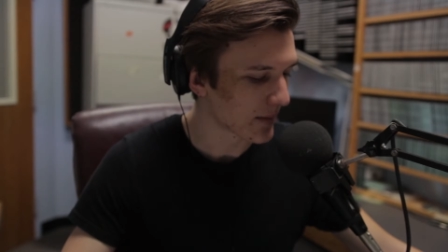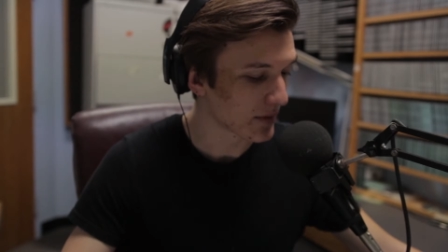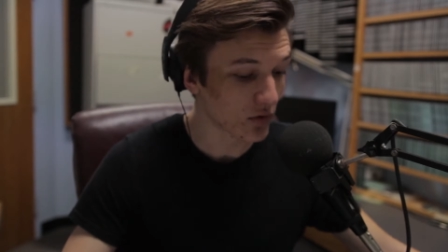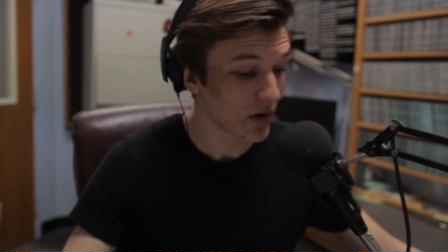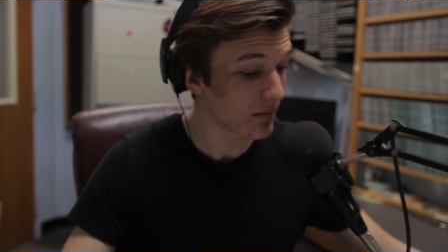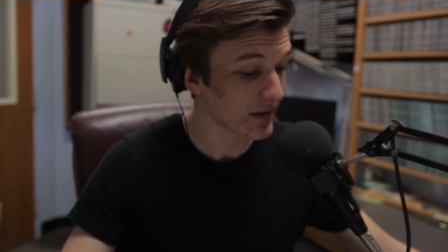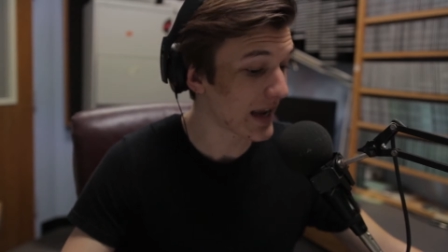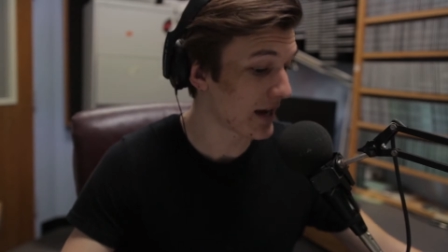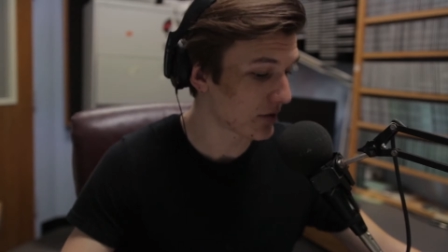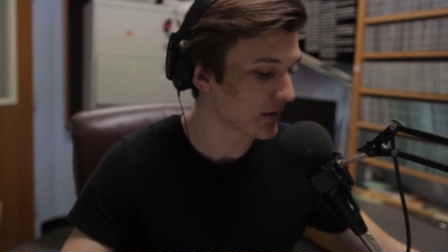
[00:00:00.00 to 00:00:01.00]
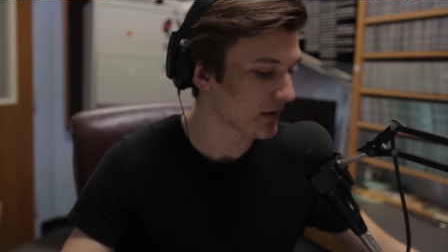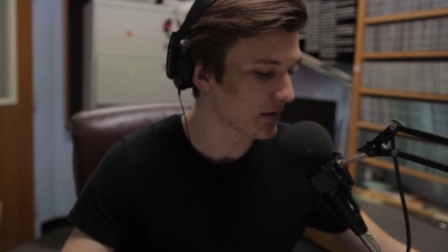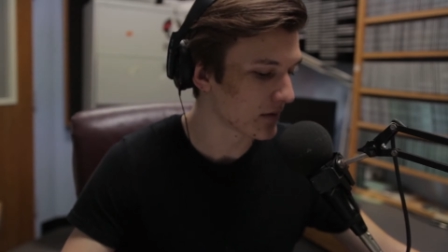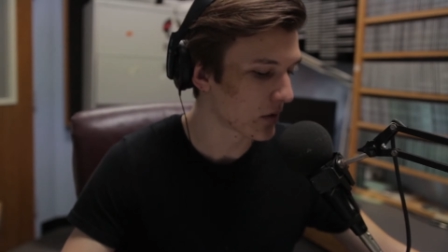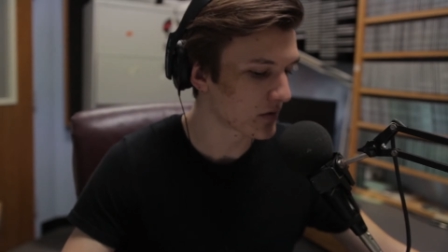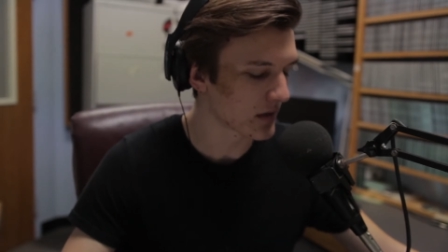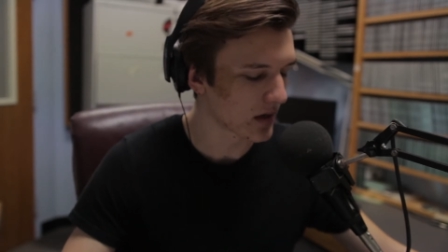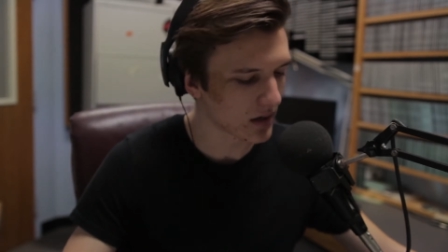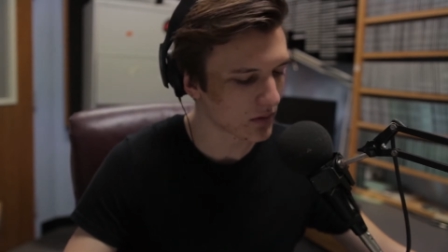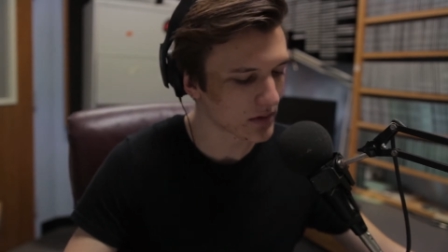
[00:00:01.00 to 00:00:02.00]
and I'm incredibly anxious and socially
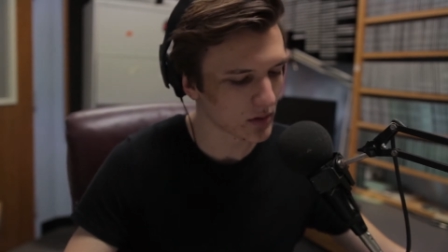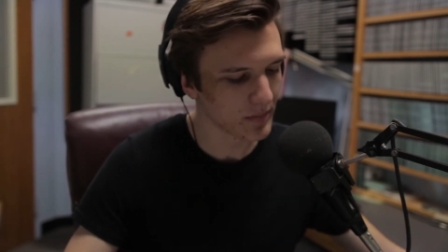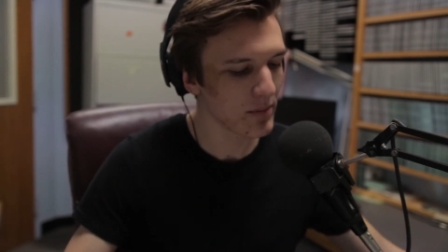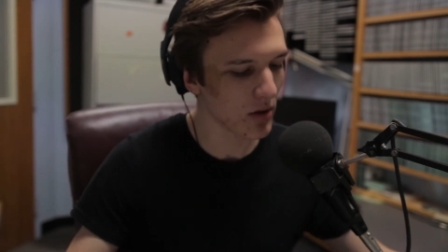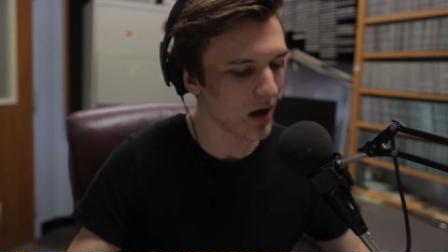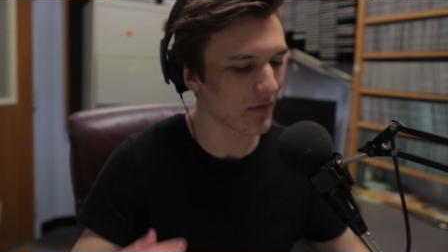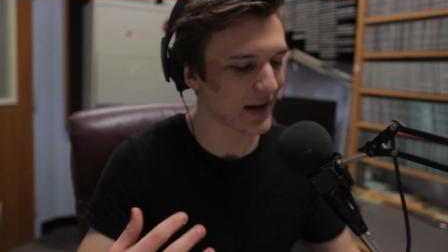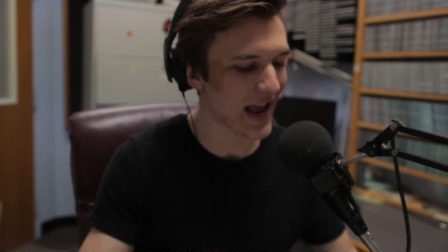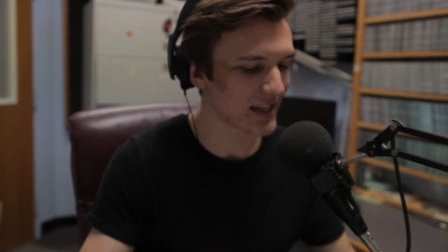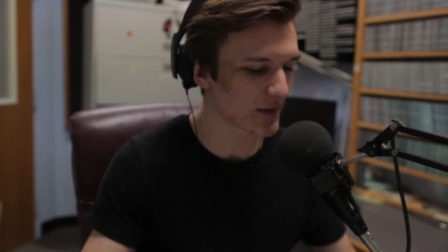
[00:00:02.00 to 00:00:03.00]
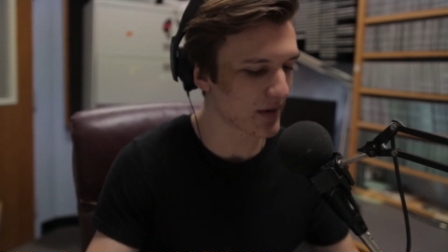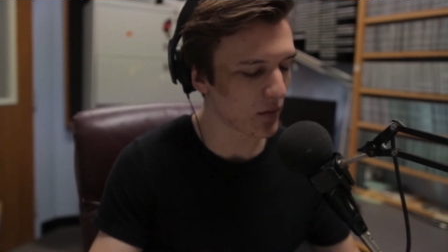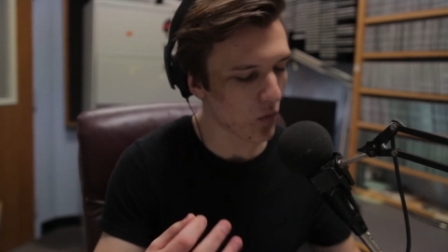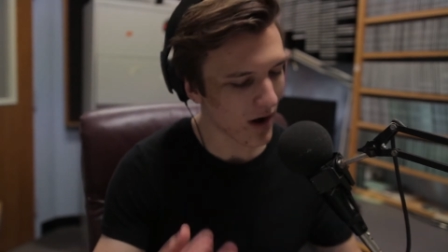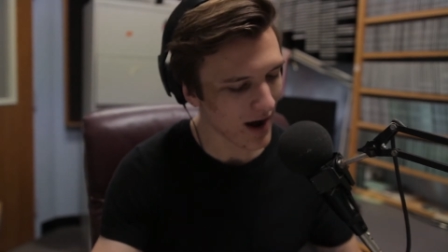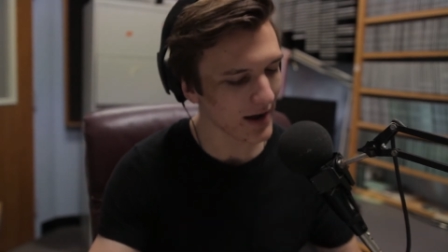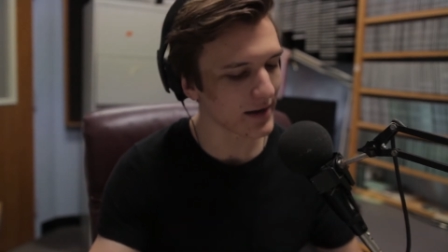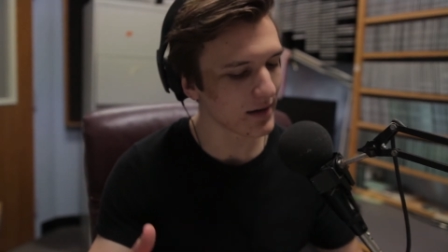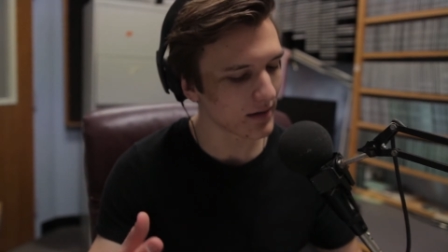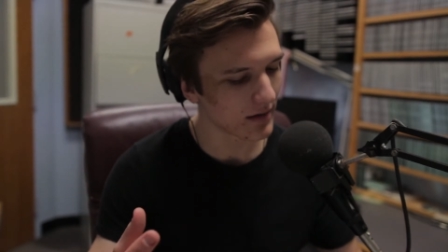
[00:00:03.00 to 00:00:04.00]
awkward, so people often ask me
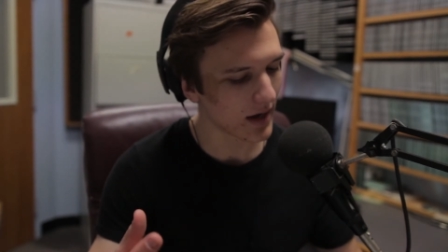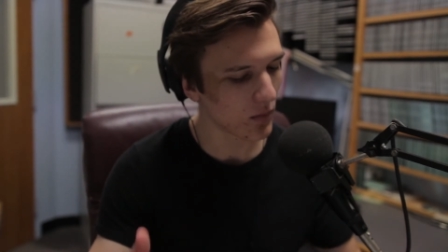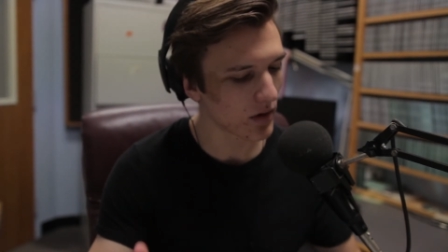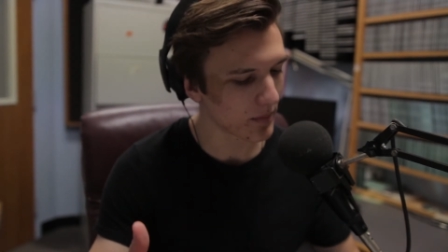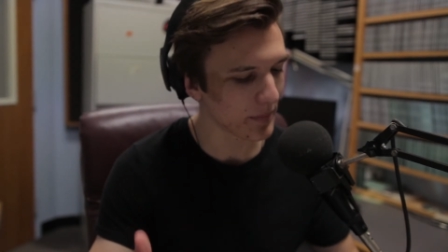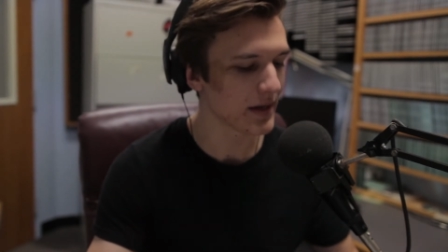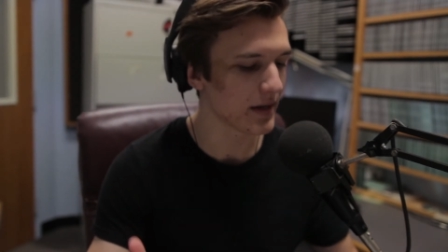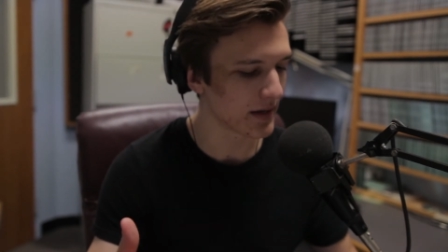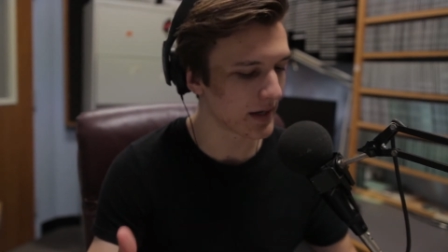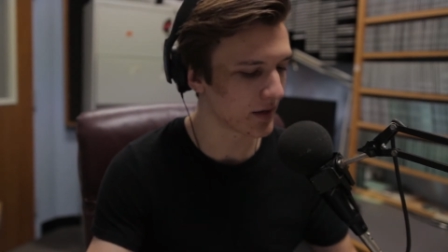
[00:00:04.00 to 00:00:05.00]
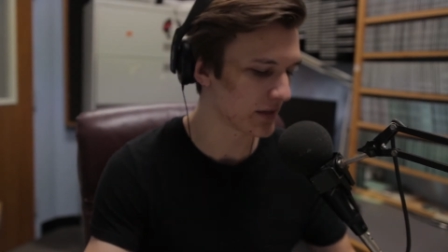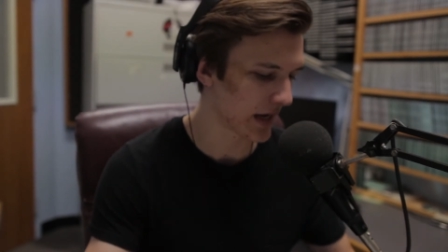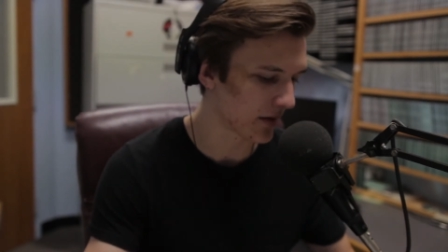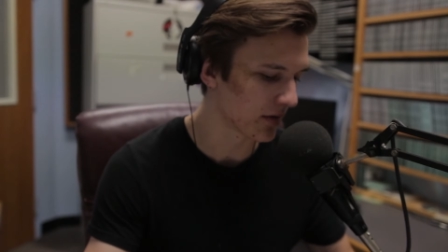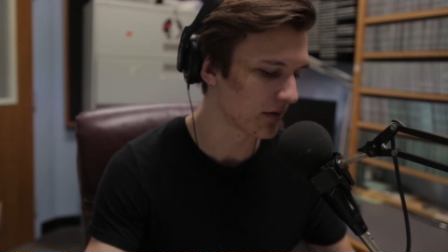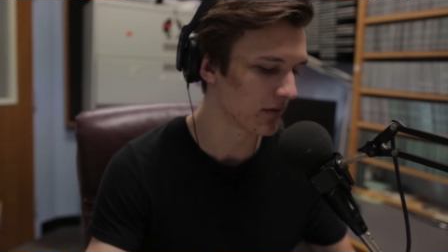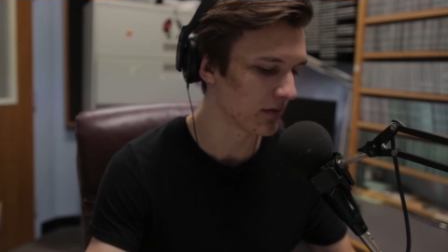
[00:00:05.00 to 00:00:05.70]
why I want to be an entertainer.